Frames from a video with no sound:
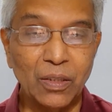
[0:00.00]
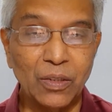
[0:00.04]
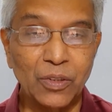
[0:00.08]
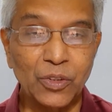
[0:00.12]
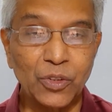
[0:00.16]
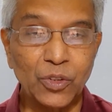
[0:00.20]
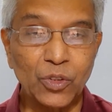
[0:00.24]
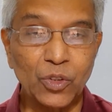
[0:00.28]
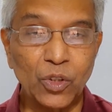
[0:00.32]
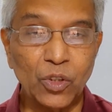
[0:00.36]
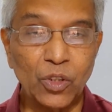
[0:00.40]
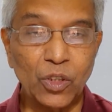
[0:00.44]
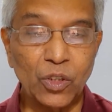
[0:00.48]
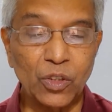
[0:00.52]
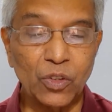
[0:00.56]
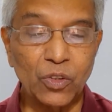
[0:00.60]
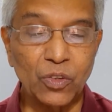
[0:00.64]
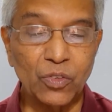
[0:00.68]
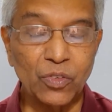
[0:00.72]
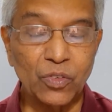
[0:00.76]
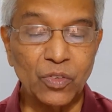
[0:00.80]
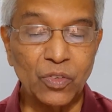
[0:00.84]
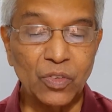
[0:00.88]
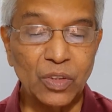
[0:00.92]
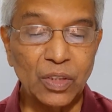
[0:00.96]

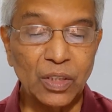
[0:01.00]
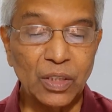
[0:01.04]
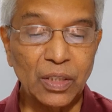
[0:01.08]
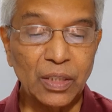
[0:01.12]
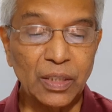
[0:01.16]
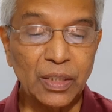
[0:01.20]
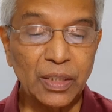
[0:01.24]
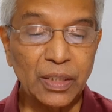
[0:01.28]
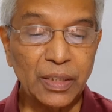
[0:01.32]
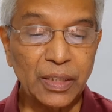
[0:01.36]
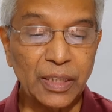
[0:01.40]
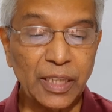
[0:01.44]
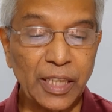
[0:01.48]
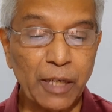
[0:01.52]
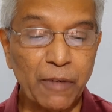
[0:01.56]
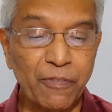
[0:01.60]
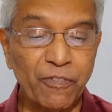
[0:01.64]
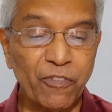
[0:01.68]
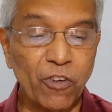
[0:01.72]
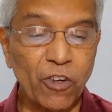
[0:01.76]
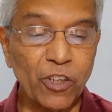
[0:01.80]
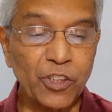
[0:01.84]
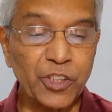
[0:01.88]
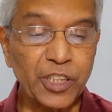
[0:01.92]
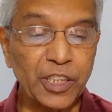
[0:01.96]
So they
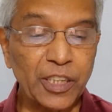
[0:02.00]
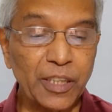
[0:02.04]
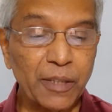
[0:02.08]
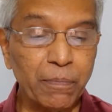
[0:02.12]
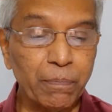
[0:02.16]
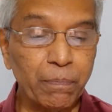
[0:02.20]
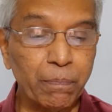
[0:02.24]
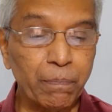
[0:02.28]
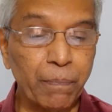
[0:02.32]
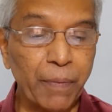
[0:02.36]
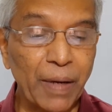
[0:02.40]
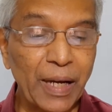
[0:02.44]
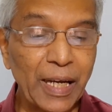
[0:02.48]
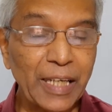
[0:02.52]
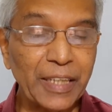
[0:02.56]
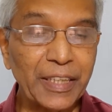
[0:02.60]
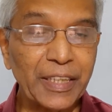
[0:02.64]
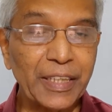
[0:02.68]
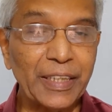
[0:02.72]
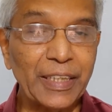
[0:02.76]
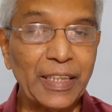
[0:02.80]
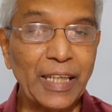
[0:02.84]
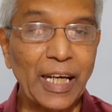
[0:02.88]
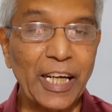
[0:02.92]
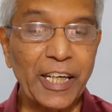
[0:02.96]
foster
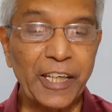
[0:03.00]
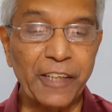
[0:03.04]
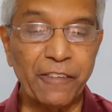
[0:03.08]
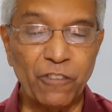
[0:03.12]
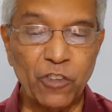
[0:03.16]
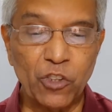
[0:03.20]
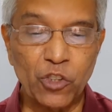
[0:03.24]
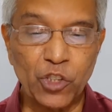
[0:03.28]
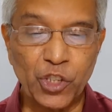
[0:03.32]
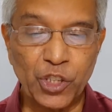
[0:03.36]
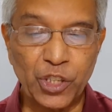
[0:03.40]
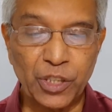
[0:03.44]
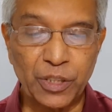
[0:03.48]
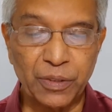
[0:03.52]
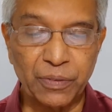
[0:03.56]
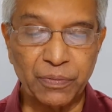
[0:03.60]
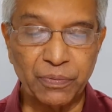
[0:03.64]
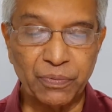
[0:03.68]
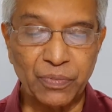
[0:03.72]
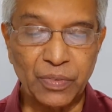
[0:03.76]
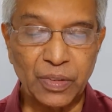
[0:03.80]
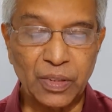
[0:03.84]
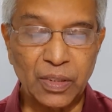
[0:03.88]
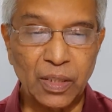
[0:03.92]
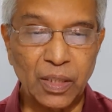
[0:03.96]
piety and devotion.
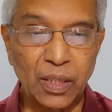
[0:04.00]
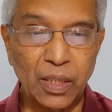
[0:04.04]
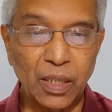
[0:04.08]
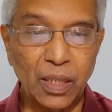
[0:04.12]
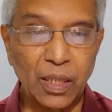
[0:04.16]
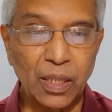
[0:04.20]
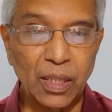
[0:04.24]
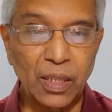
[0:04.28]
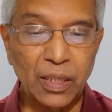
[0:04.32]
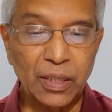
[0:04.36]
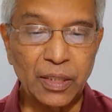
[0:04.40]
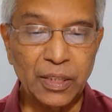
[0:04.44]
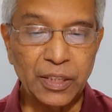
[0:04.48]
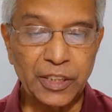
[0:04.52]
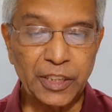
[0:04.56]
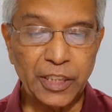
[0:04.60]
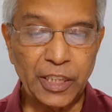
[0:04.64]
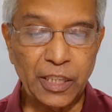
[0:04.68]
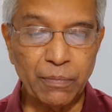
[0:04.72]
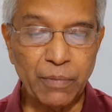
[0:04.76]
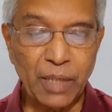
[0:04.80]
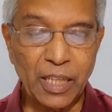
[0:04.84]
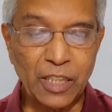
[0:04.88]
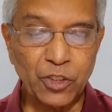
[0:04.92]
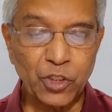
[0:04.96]

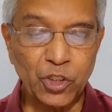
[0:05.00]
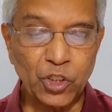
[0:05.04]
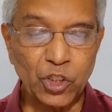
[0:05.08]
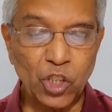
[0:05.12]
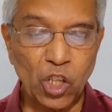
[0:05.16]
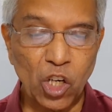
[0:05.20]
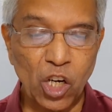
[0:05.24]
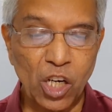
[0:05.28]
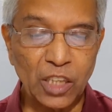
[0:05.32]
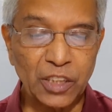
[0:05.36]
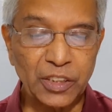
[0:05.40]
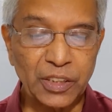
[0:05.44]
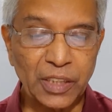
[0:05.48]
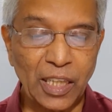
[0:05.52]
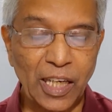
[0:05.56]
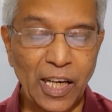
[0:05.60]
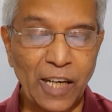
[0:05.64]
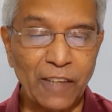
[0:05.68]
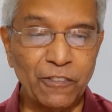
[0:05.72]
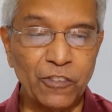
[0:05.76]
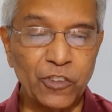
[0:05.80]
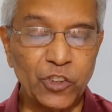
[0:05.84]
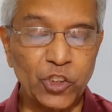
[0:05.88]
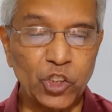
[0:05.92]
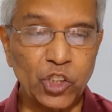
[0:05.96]
Cinema songs and
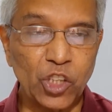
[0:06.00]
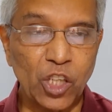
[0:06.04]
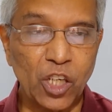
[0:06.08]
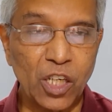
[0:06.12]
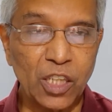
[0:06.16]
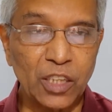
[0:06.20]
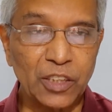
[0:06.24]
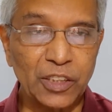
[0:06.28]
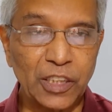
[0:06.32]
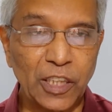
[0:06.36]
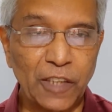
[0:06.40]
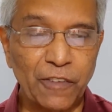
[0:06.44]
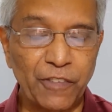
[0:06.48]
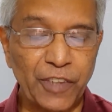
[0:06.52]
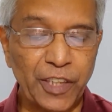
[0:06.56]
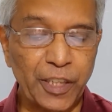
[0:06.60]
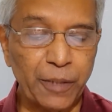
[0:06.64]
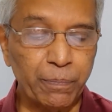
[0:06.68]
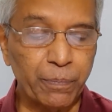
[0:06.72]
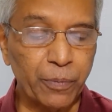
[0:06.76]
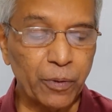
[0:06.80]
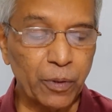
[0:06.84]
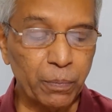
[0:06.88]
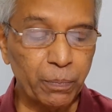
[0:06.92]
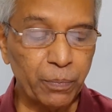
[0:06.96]
love songs are very
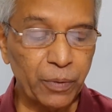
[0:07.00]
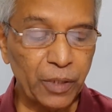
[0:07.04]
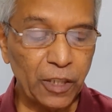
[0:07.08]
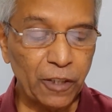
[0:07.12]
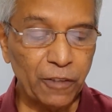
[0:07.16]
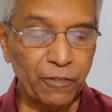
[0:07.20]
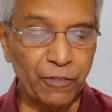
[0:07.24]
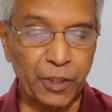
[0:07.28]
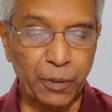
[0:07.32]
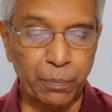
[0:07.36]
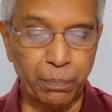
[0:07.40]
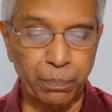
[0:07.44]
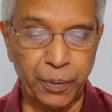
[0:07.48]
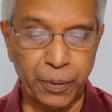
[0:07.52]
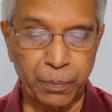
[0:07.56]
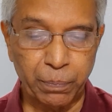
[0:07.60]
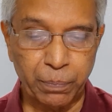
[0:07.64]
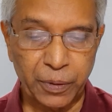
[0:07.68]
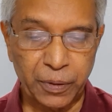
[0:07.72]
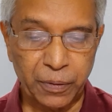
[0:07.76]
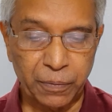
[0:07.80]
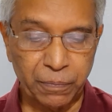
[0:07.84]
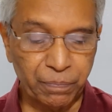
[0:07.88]
popular with people.